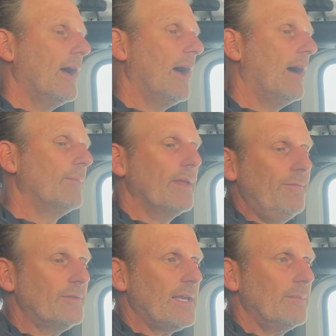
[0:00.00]
The
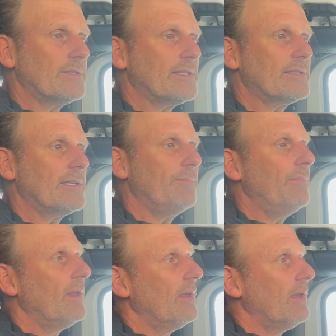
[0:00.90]
infotainment
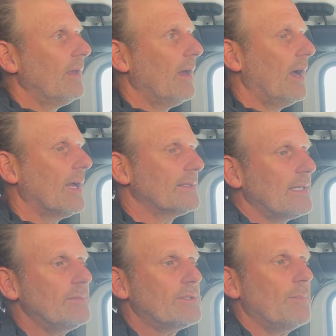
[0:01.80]
system
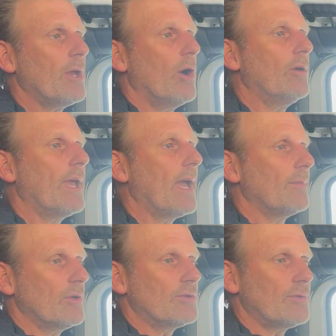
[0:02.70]
seems to be okay.
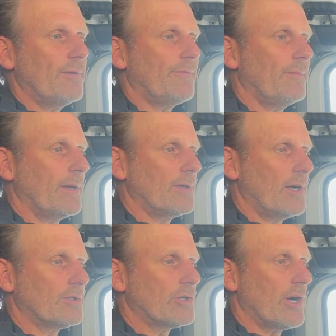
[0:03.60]
I'm used to it from my
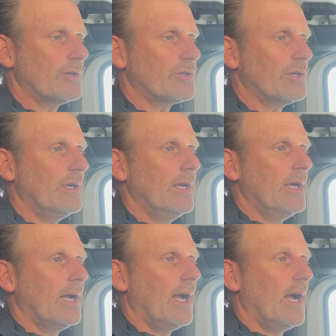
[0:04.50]
Dodge Charger.
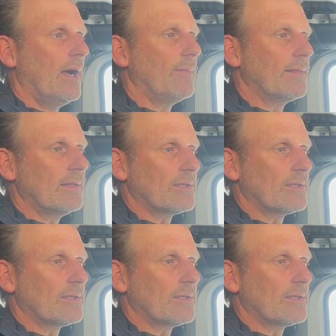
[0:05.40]
I think the